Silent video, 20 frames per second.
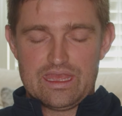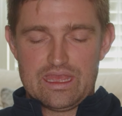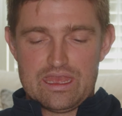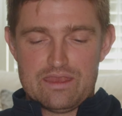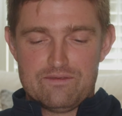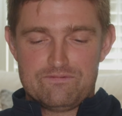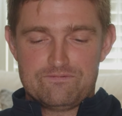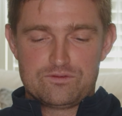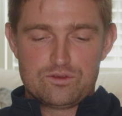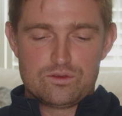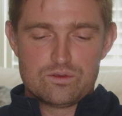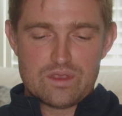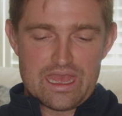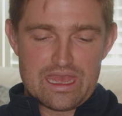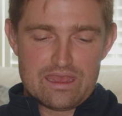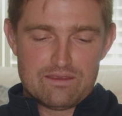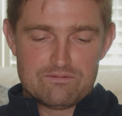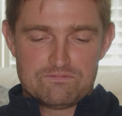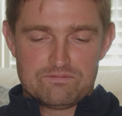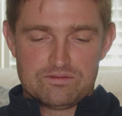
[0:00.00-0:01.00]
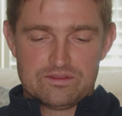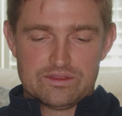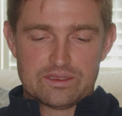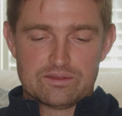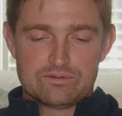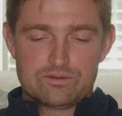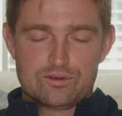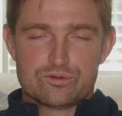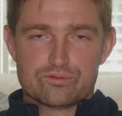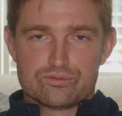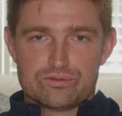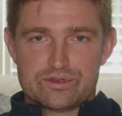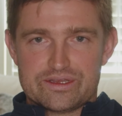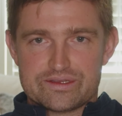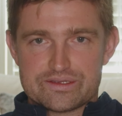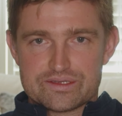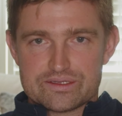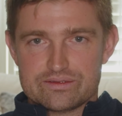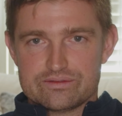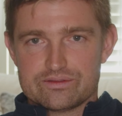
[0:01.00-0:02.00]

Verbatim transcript: if you have the grit,